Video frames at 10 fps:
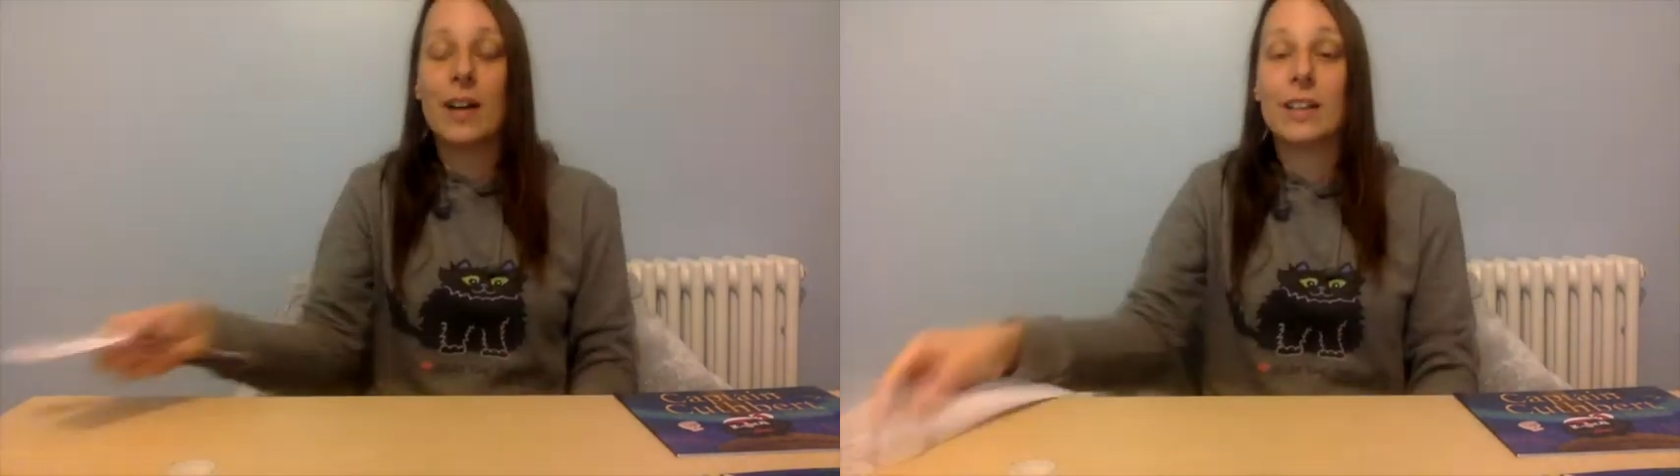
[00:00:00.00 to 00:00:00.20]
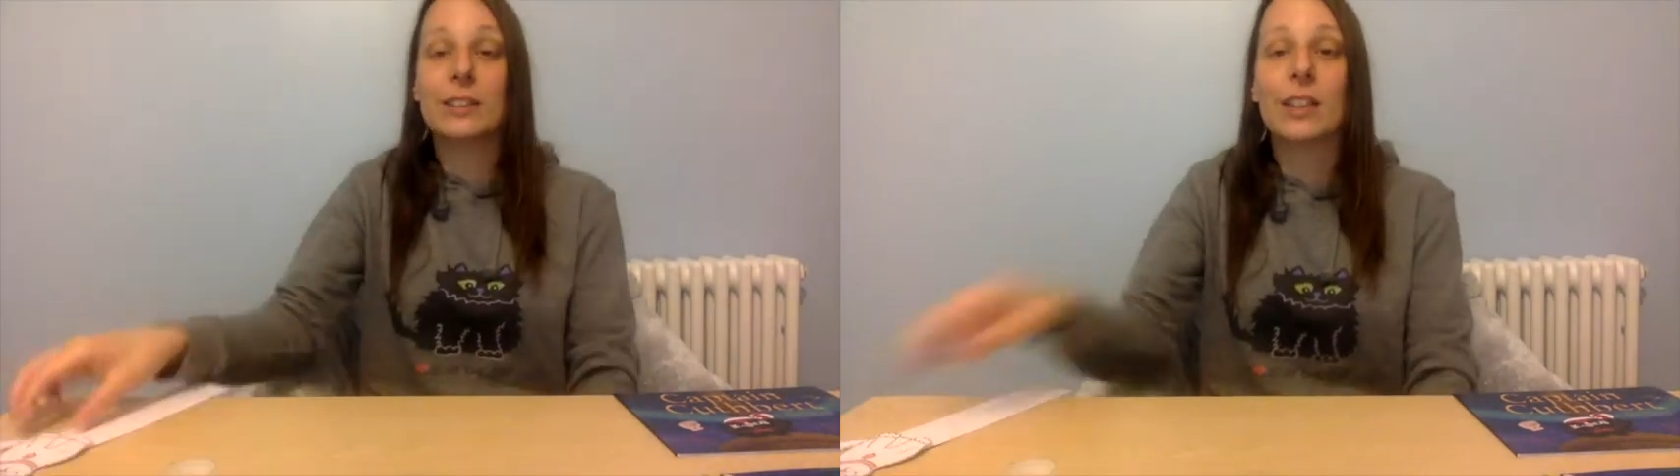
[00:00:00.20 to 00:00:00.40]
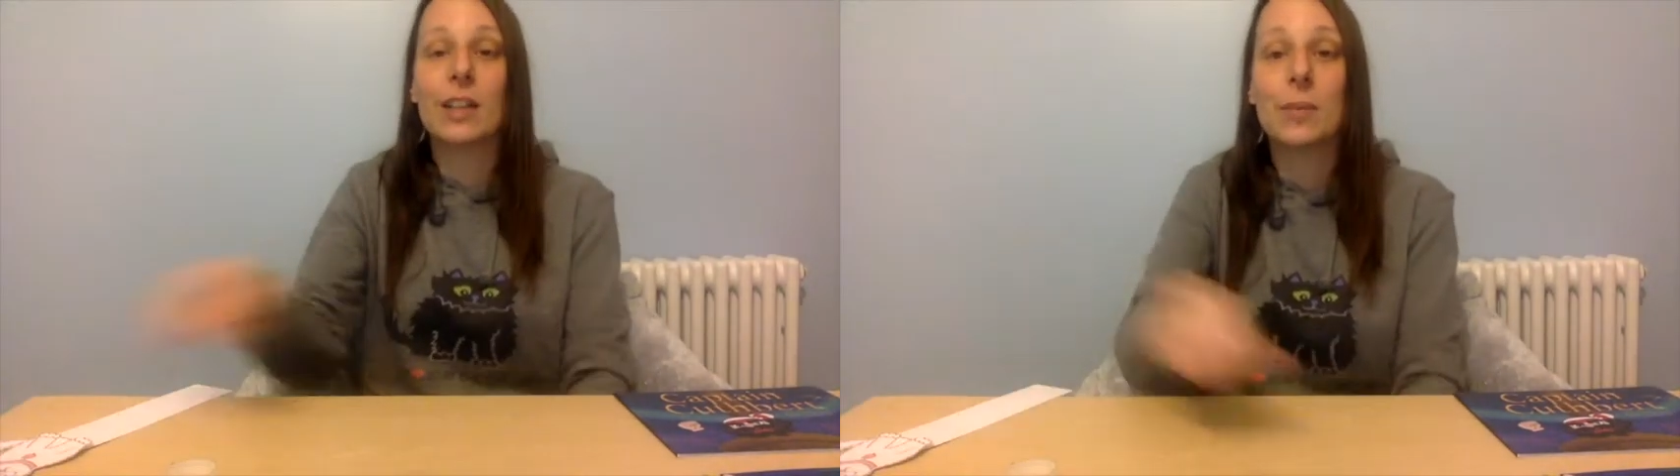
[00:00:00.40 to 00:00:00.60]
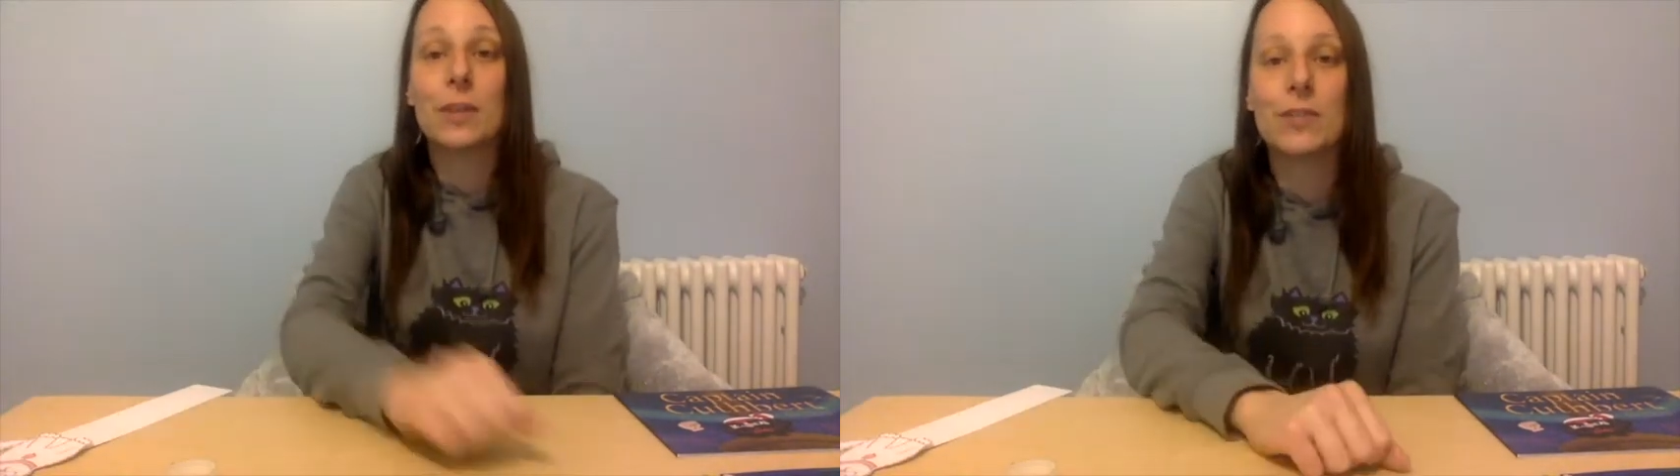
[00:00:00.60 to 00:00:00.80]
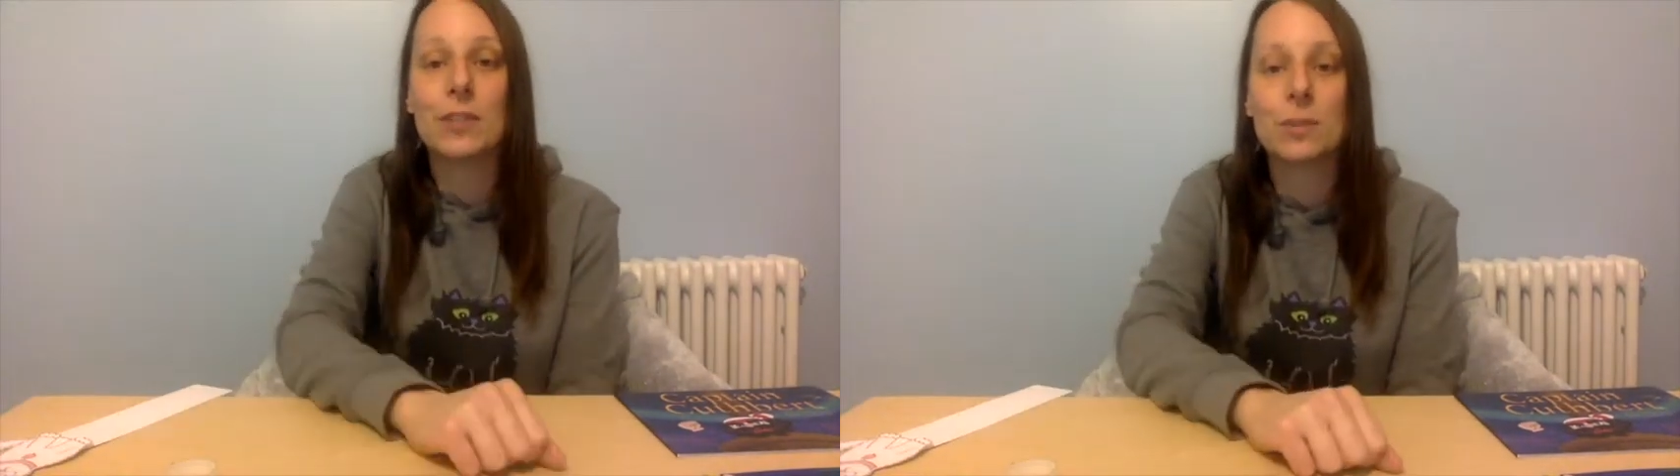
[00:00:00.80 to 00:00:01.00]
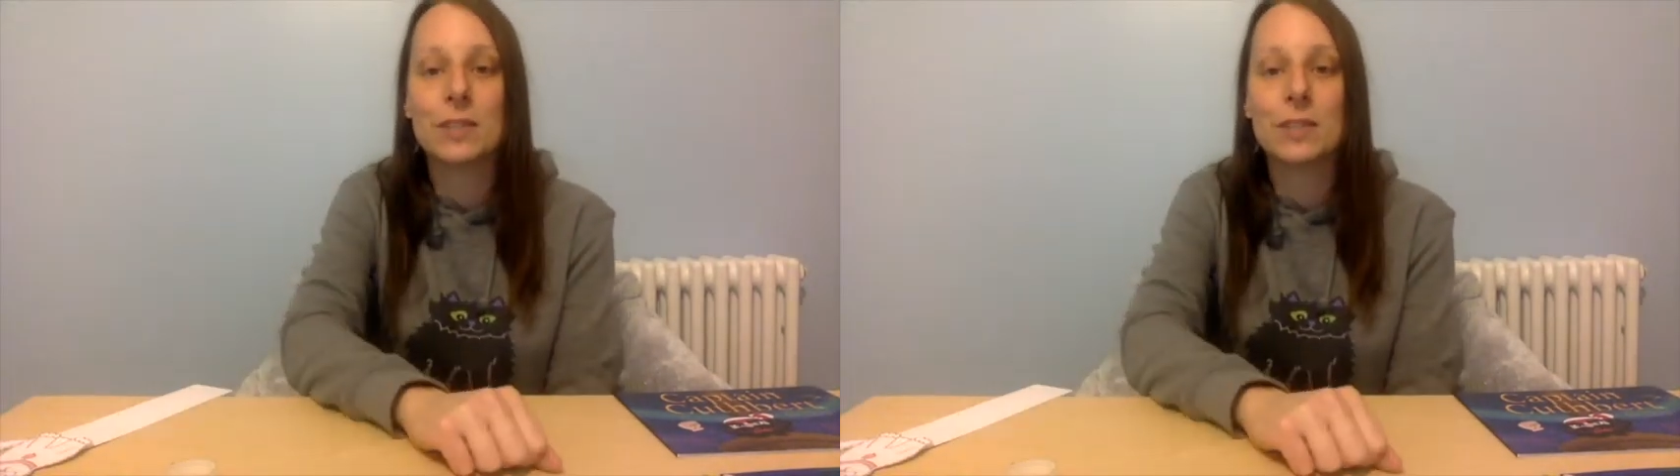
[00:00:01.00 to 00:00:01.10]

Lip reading: and I will give you some